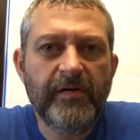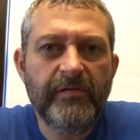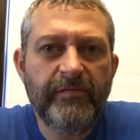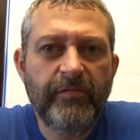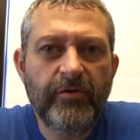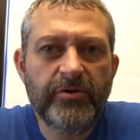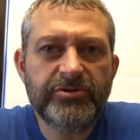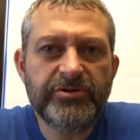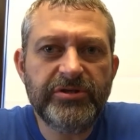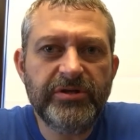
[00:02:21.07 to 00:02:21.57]

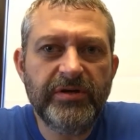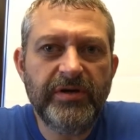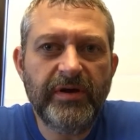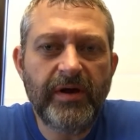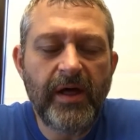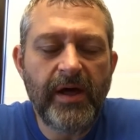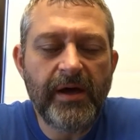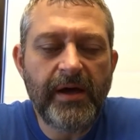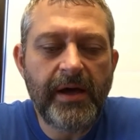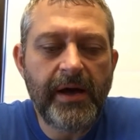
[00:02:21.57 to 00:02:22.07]
Unfortunately,
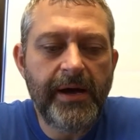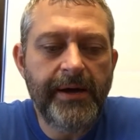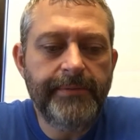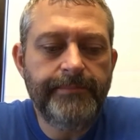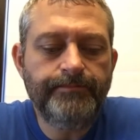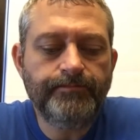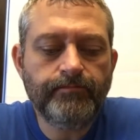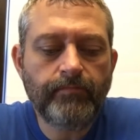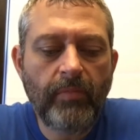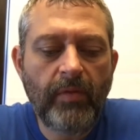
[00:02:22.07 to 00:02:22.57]
unlike a,
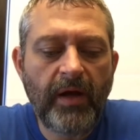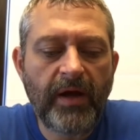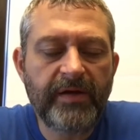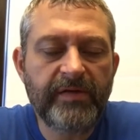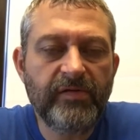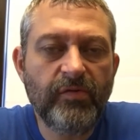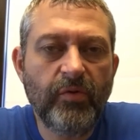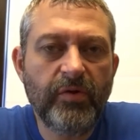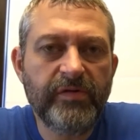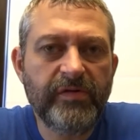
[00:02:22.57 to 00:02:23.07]
um, like
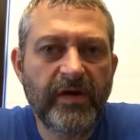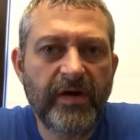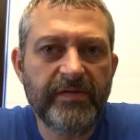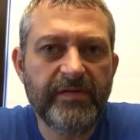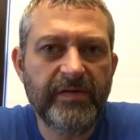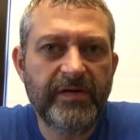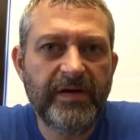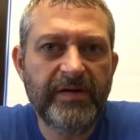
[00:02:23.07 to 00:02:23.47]
a soy sauce,